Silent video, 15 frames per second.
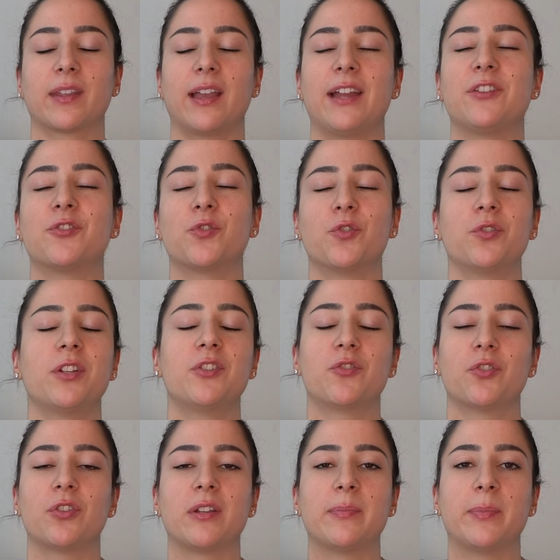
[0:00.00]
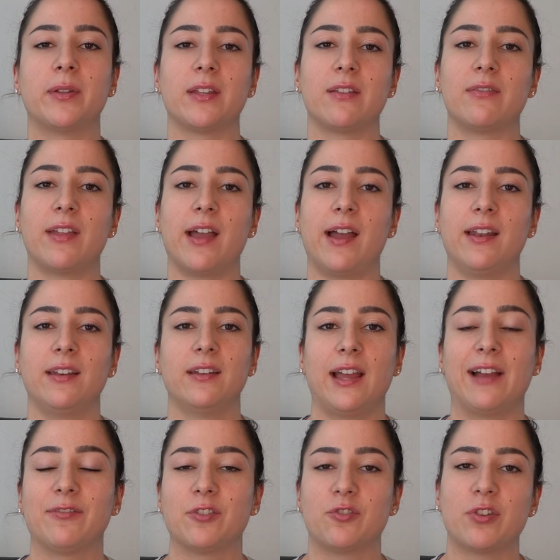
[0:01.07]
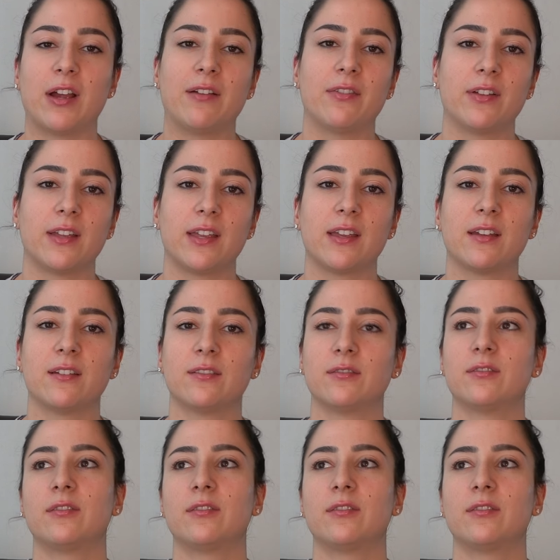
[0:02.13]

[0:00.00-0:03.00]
I truly, truly believe that. After traveling